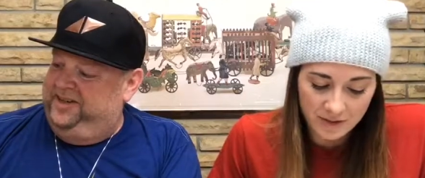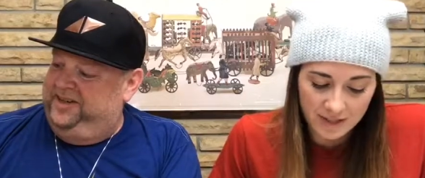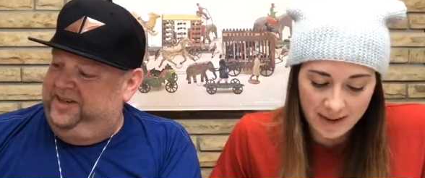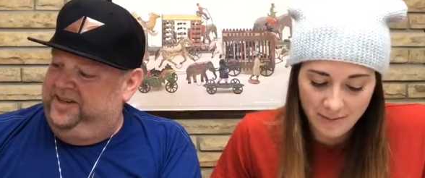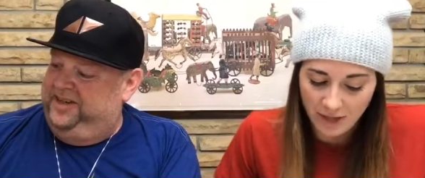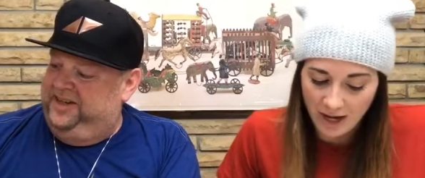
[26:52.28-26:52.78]
Speaker 1: the
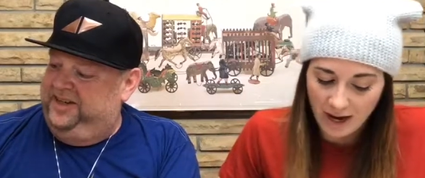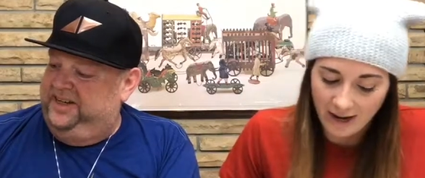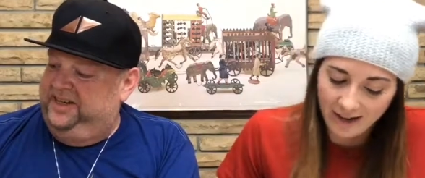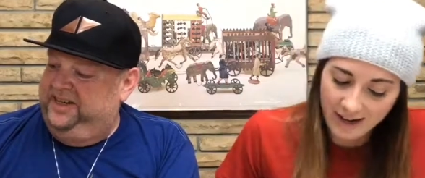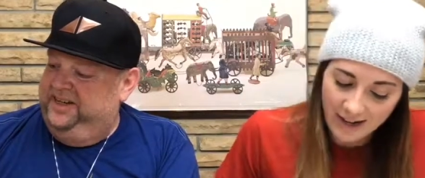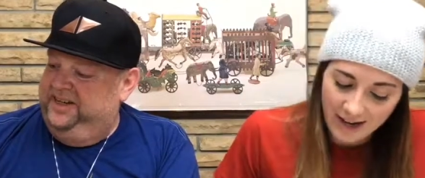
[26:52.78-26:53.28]
same
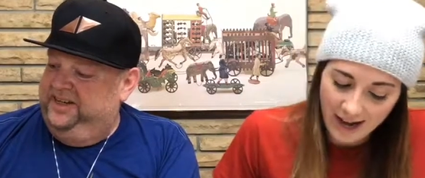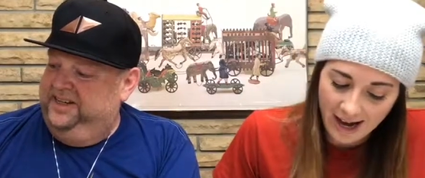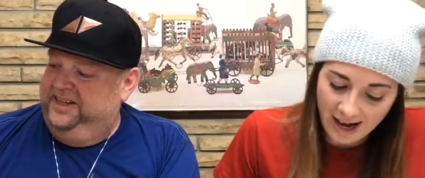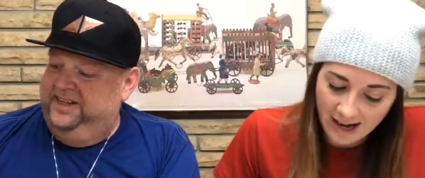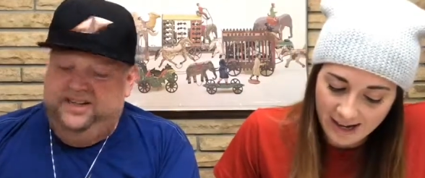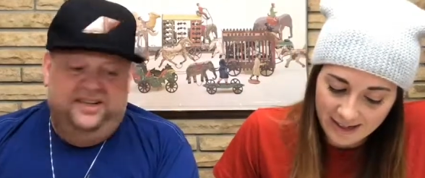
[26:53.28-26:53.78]
lot,
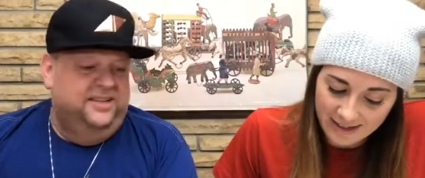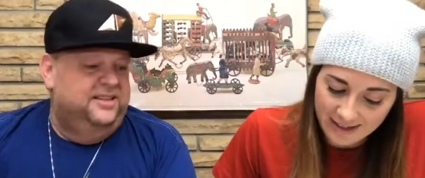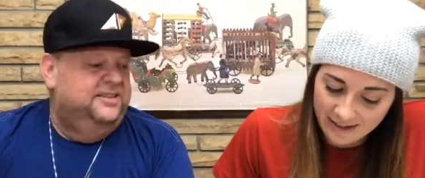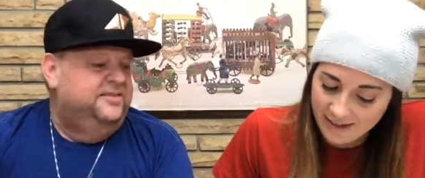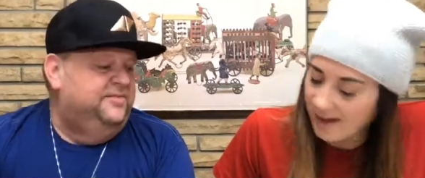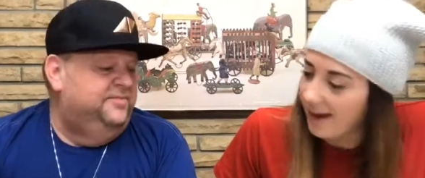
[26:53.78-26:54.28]
and
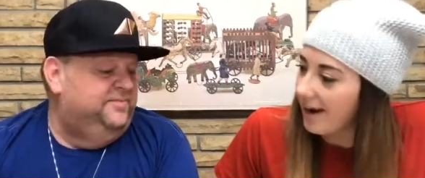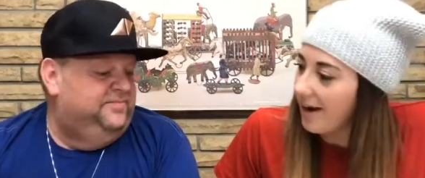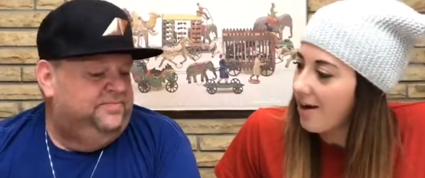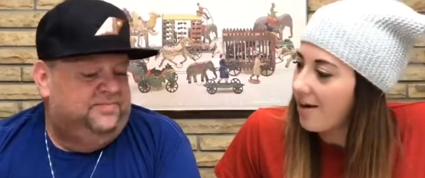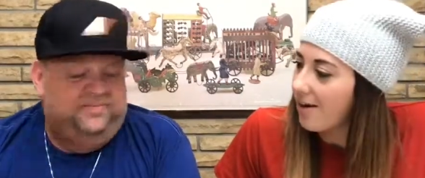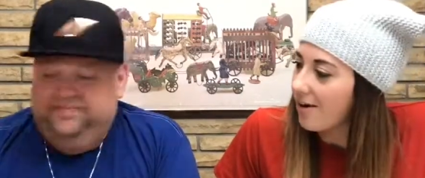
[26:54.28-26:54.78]
they
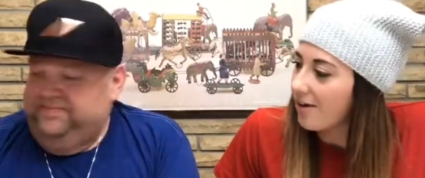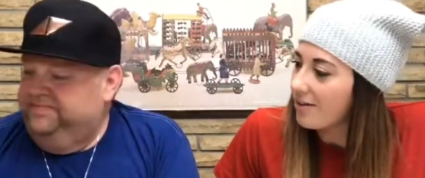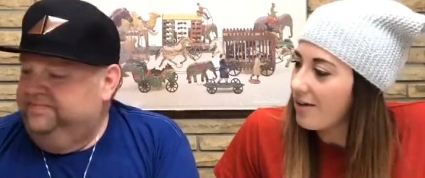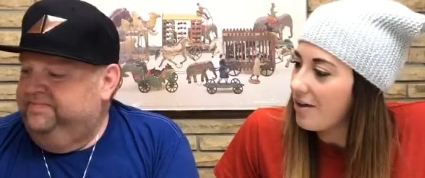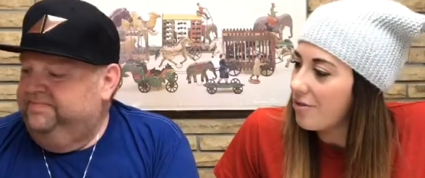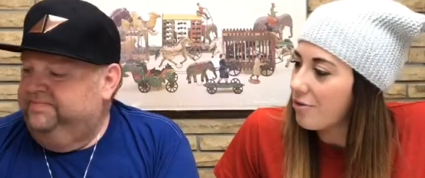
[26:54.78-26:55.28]
are
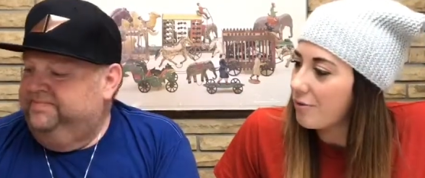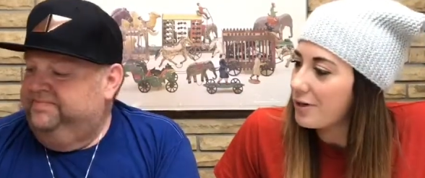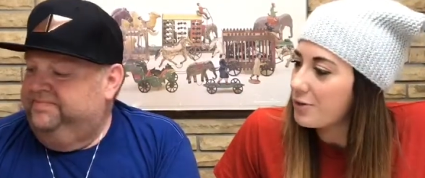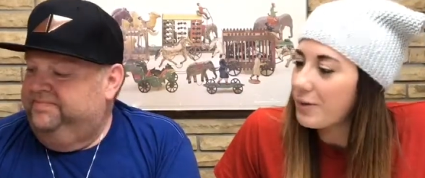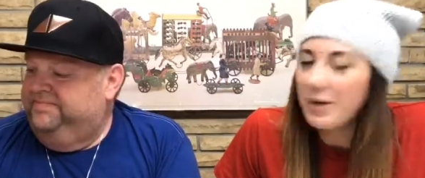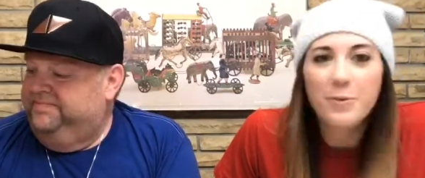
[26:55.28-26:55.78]
lot
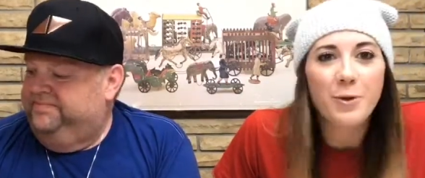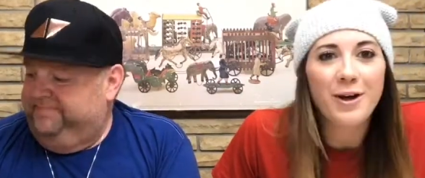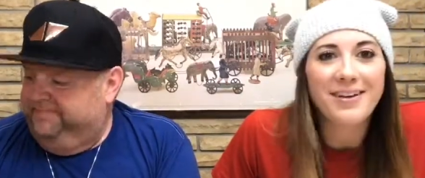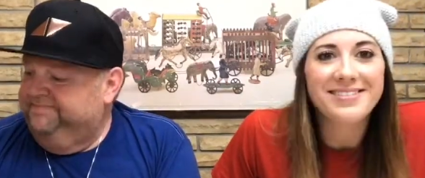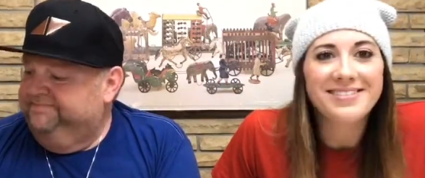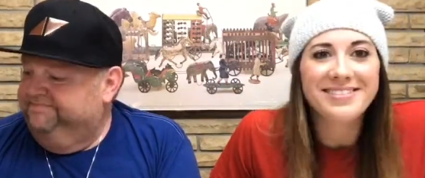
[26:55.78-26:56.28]
321.
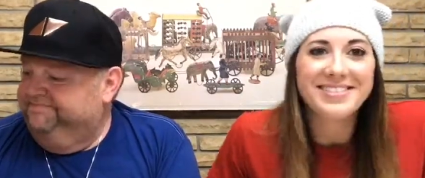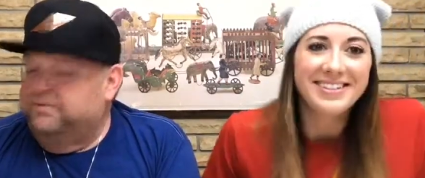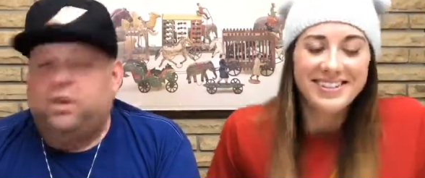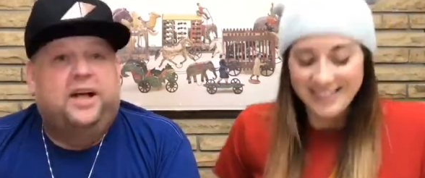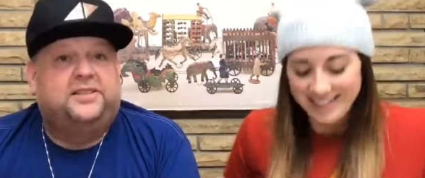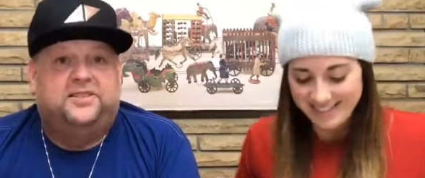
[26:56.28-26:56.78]

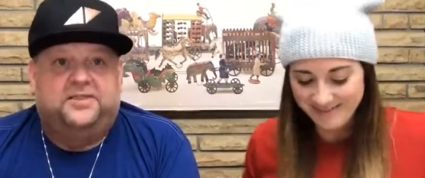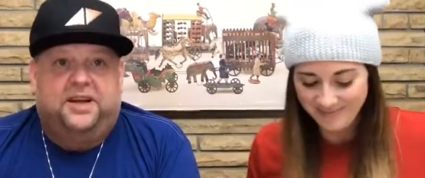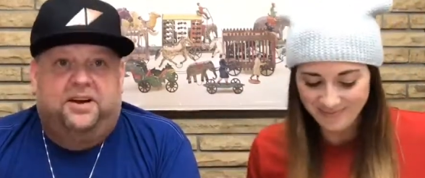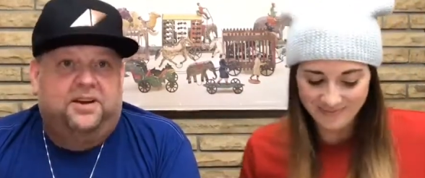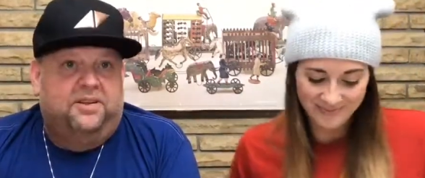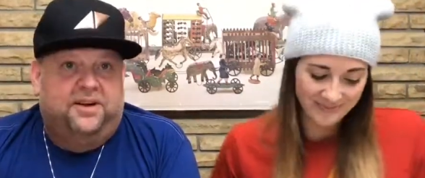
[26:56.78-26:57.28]
Speaker 2: Lots of
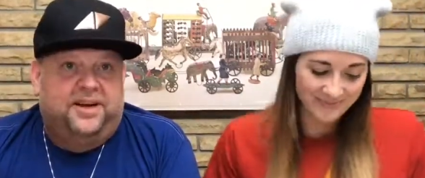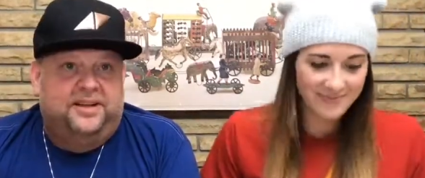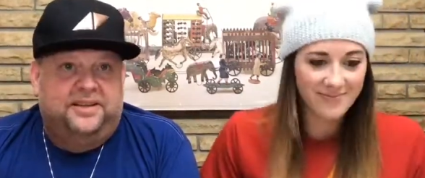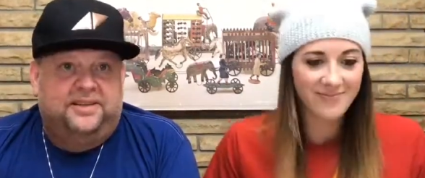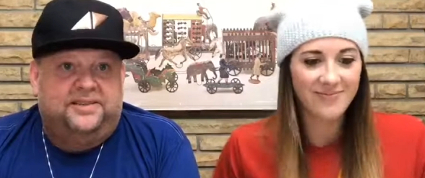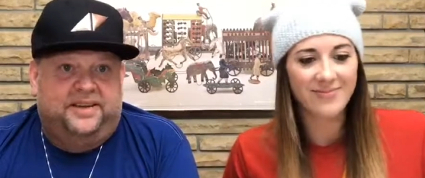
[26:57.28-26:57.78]
celluloid in
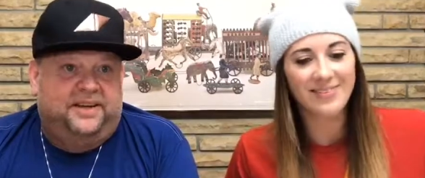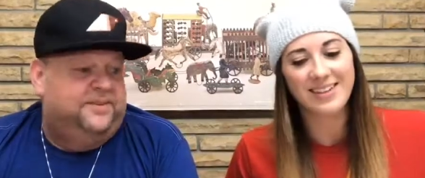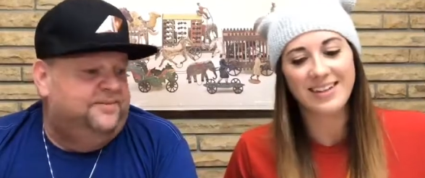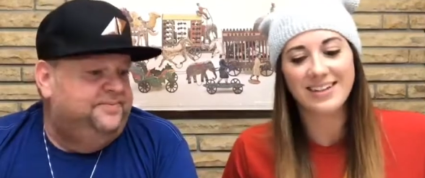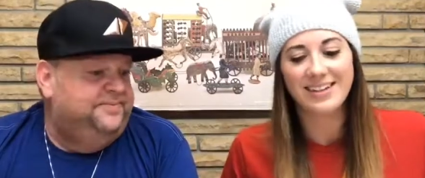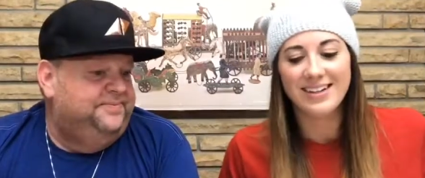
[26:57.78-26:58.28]
this sale.
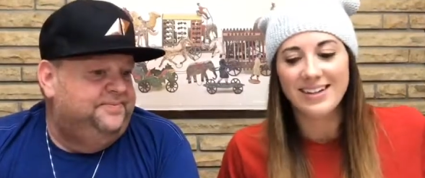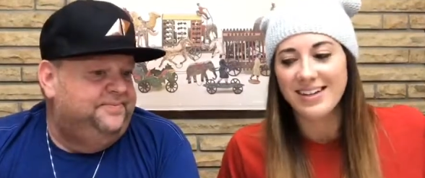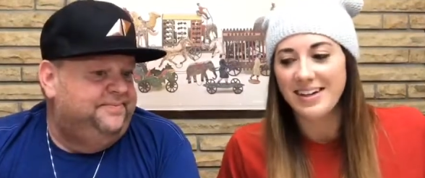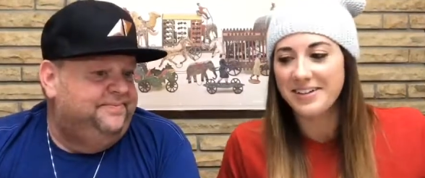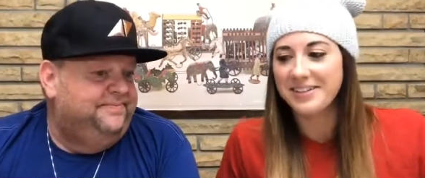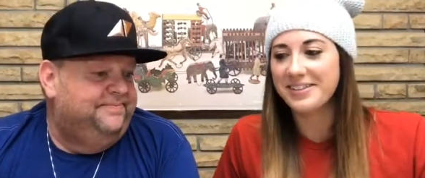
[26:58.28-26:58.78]

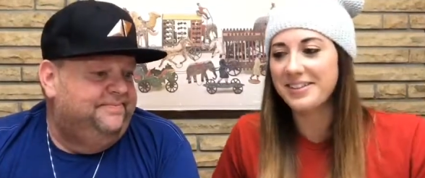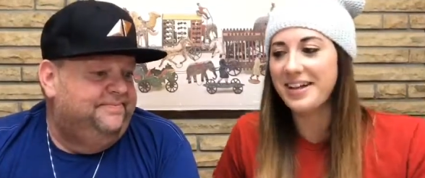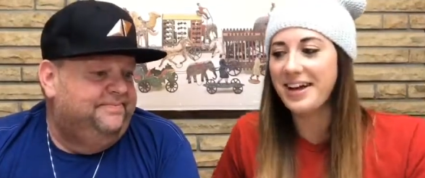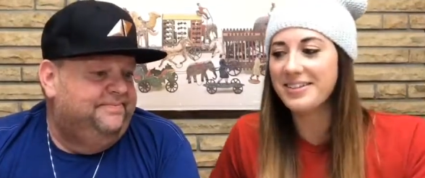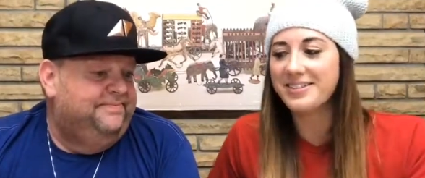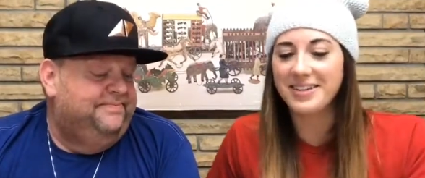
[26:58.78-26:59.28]
Speaker 1: And the
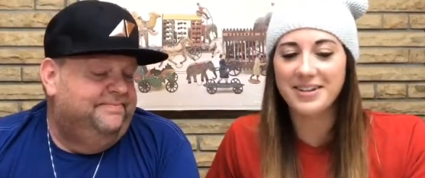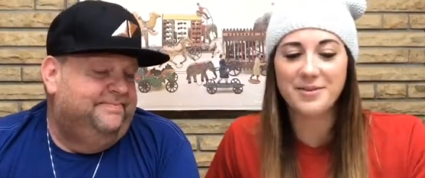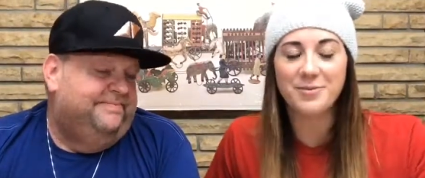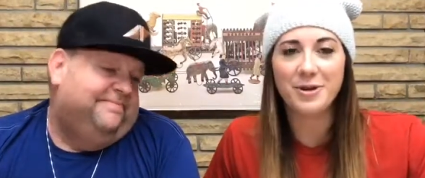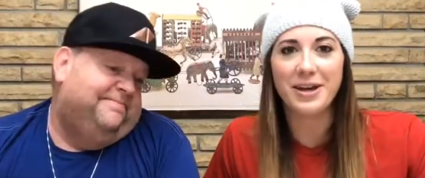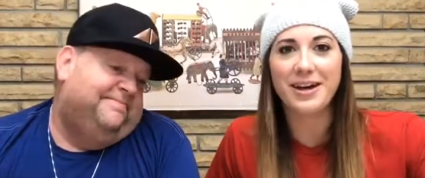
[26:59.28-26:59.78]
last
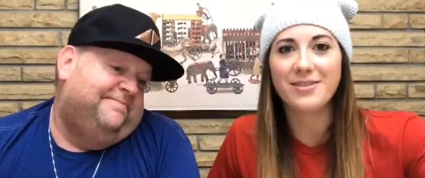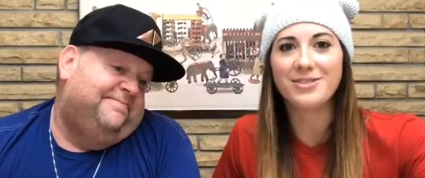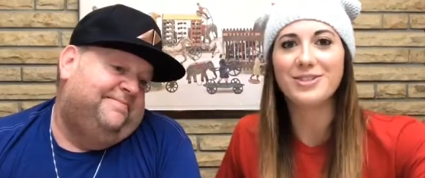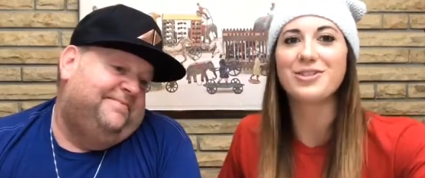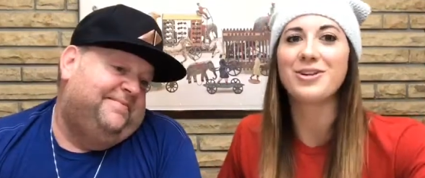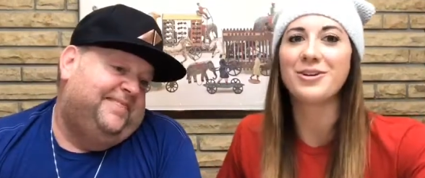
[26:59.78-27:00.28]
item we have to
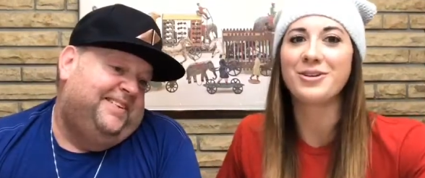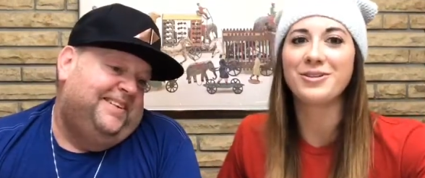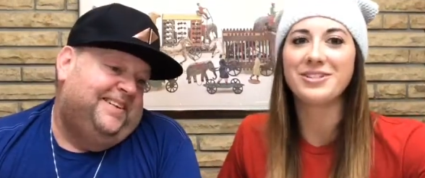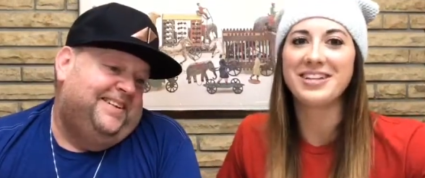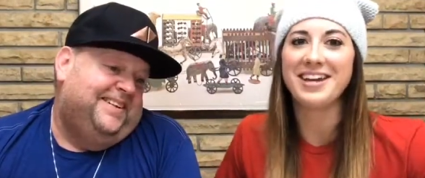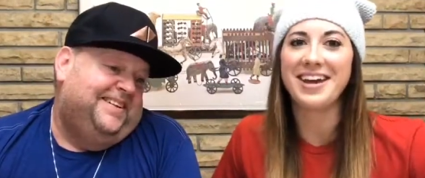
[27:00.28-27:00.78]
show you
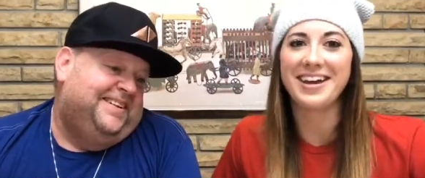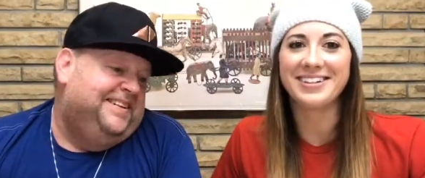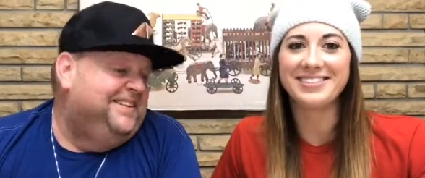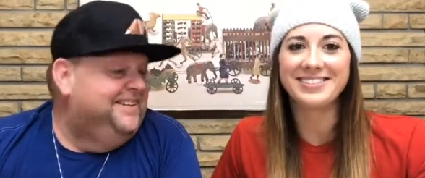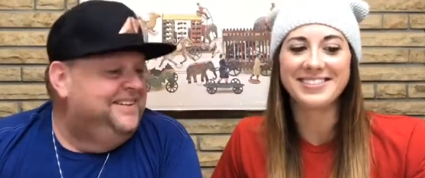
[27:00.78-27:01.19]
today